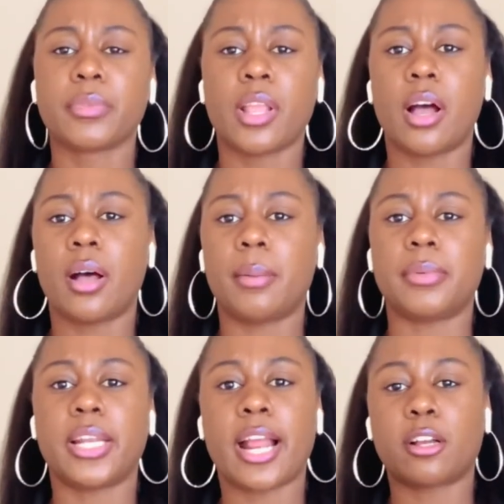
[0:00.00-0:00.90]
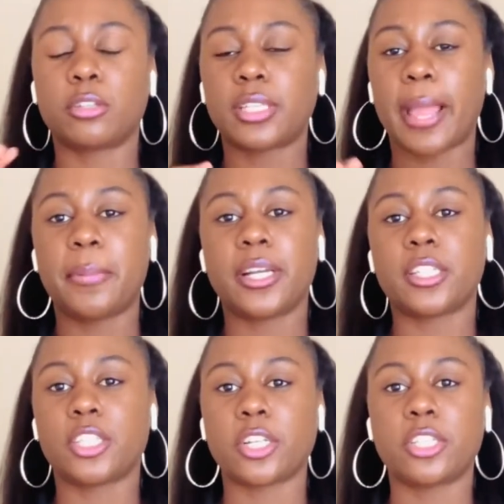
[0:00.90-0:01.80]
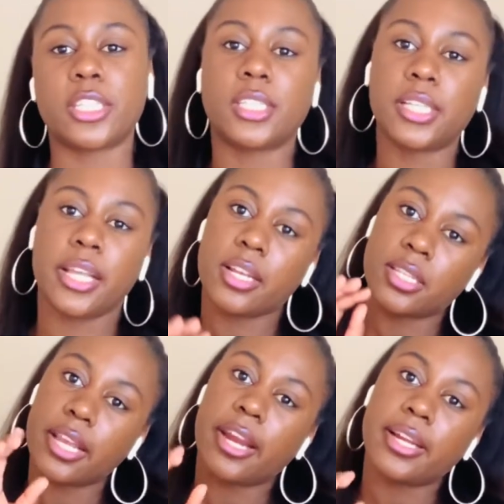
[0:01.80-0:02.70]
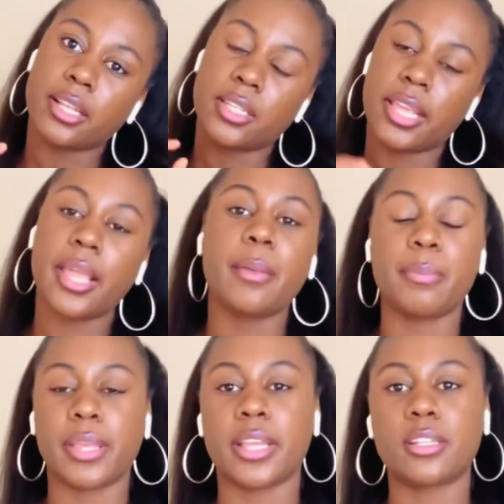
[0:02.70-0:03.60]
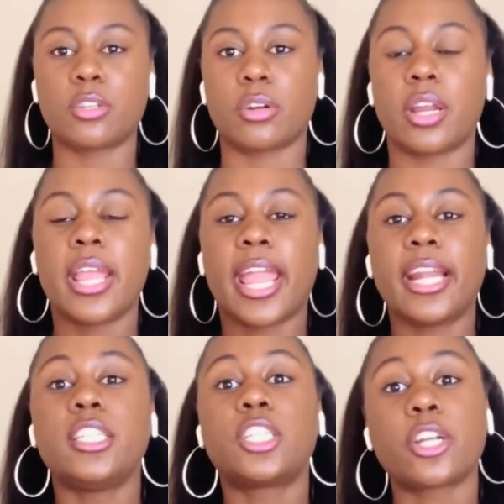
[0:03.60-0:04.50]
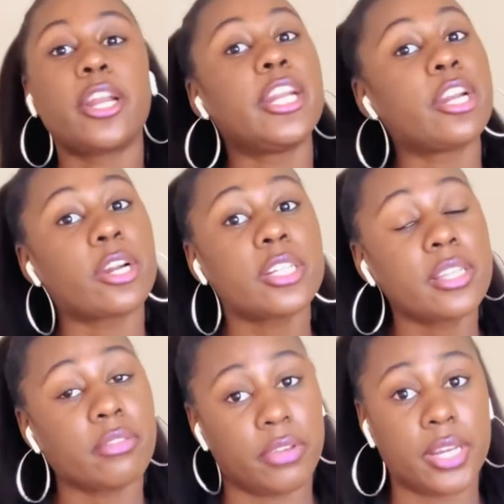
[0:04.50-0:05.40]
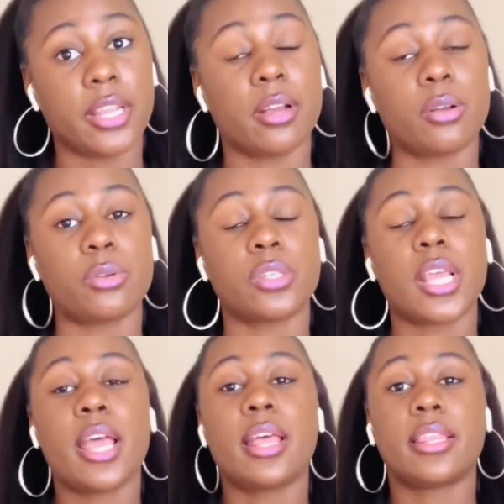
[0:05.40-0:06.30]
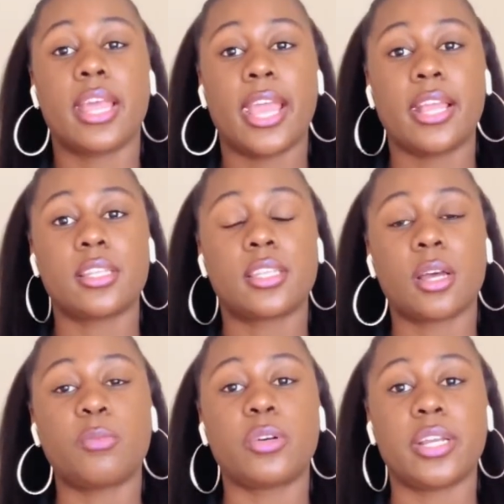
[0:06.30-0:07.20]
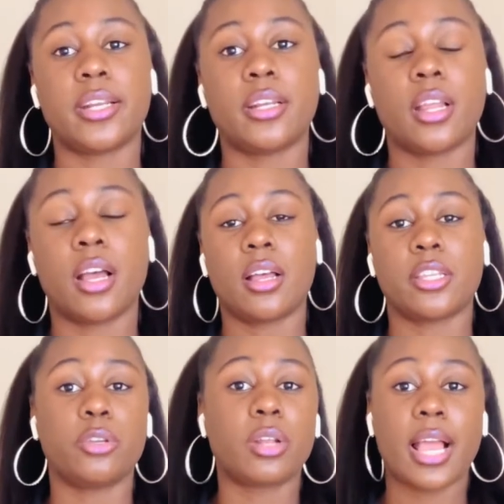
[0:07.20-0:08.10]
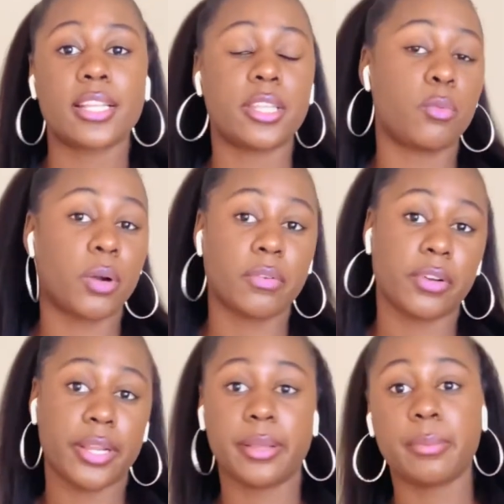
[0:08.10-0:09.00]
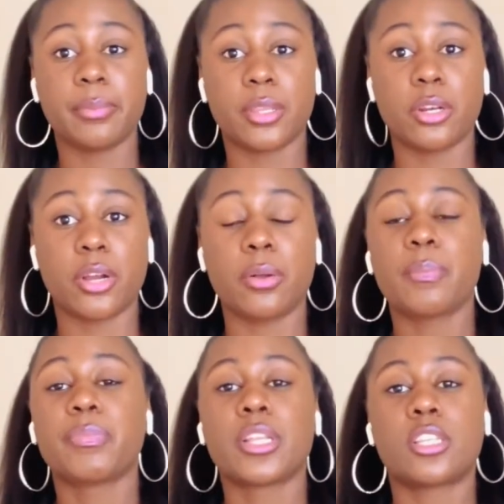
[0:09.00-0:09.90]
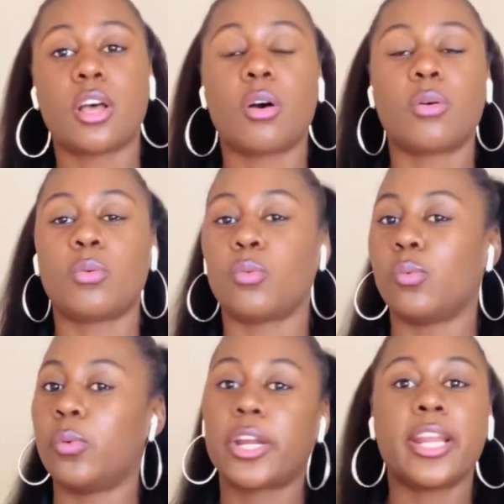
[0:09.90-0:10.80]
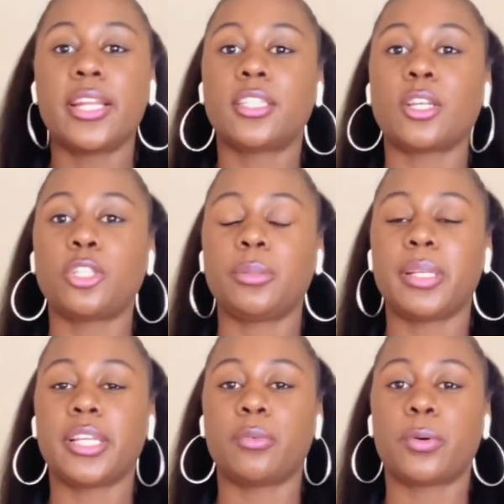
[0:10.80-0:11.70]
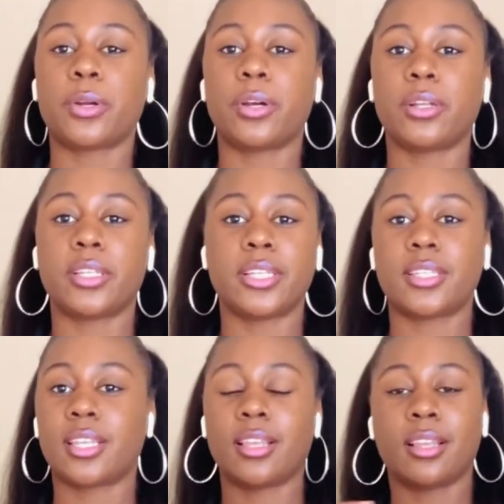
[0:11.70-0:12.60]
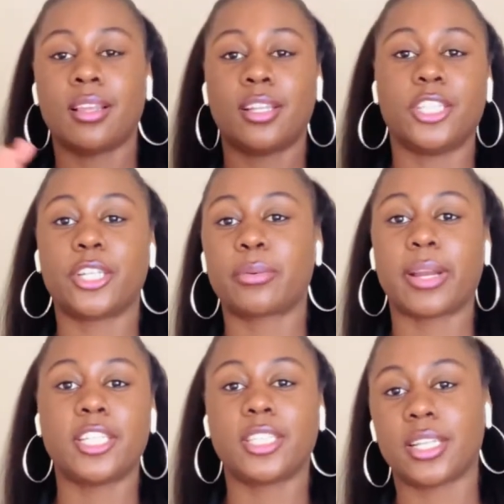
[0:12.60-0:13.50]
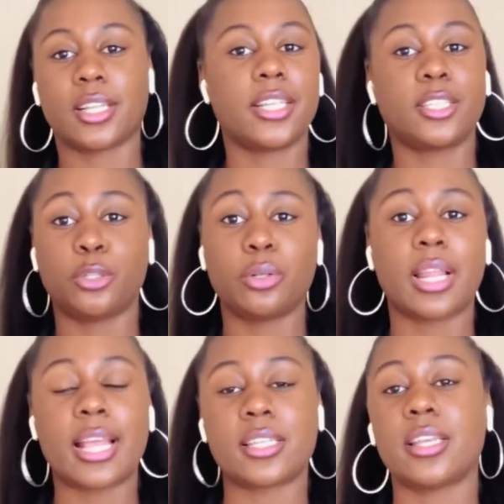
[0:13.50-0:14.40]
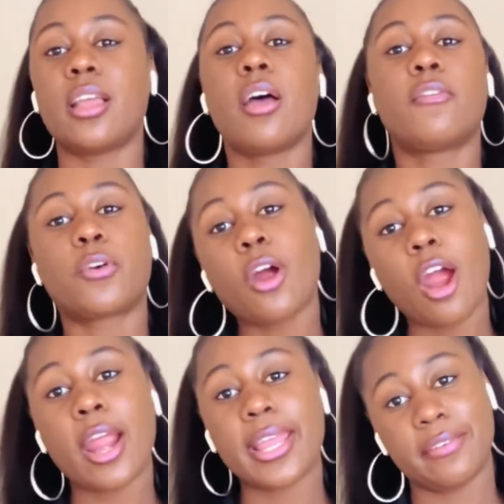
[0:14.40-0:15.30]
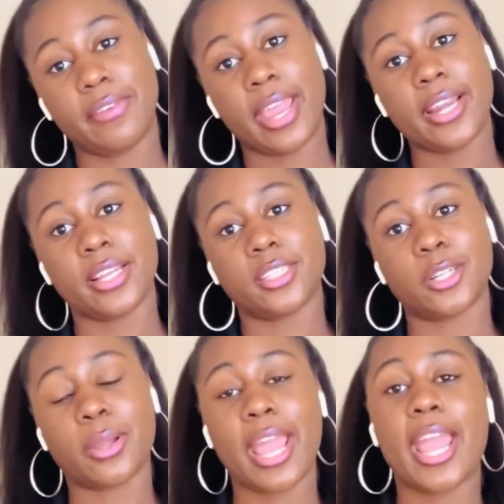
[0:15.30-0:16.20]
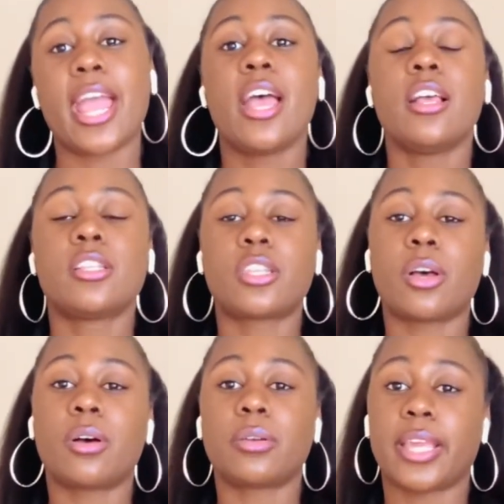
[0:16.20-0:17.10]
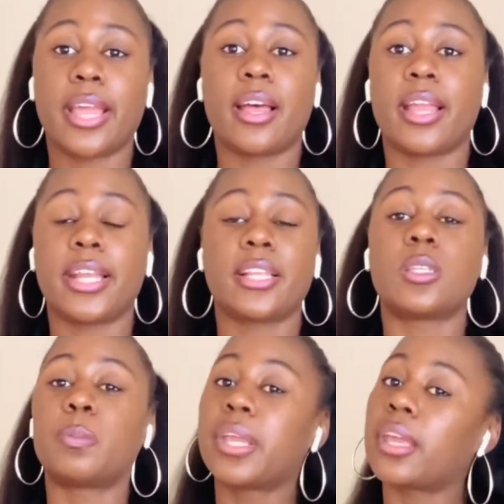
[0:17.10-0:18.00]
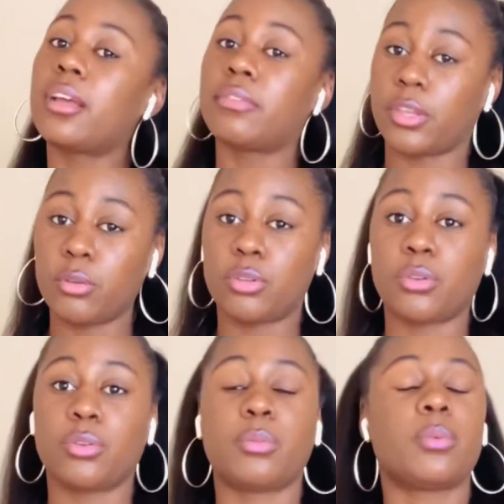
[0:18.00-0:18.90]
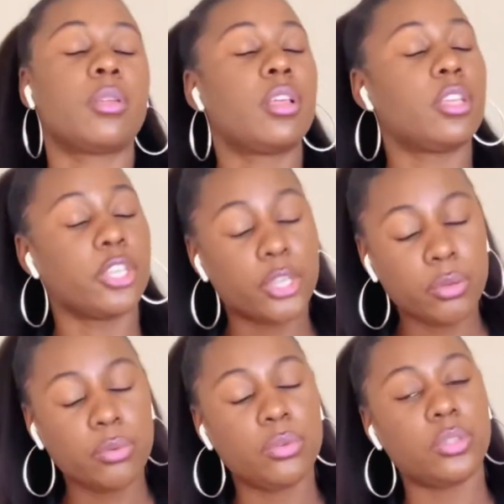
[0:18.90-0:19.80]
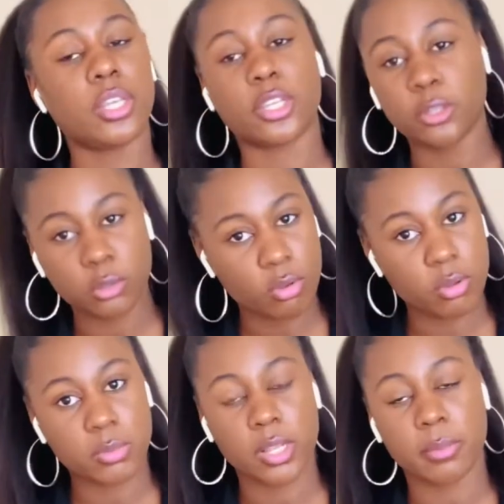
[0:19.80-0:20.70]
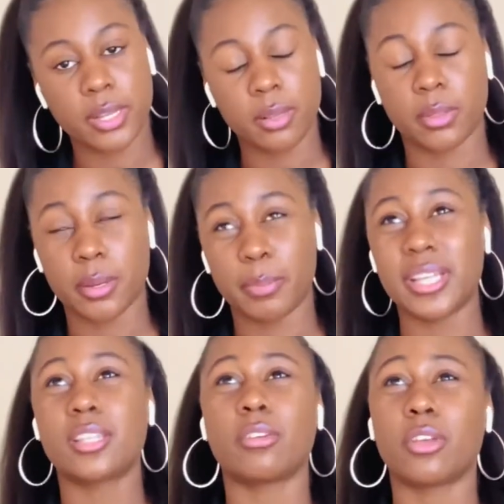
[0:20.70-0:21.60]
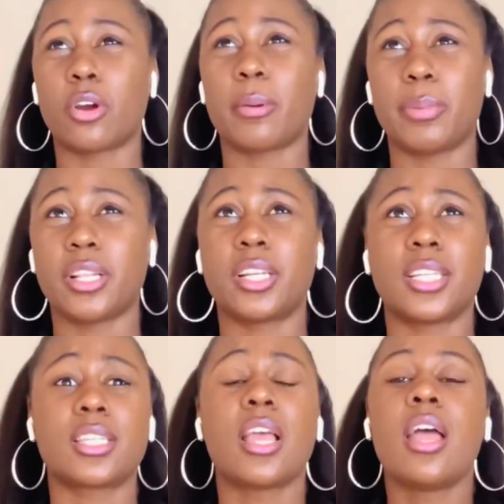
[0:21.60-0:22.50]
Then I go type it in the search and see, is there any tidbits or any certain nursing videos that someone utilized that worked for them, you know? So we're in the social media world, this generation. Let's utilize it for our advantage, okay? So yeah, and then speaking of YouTube, use YouTube to the best of your abilities.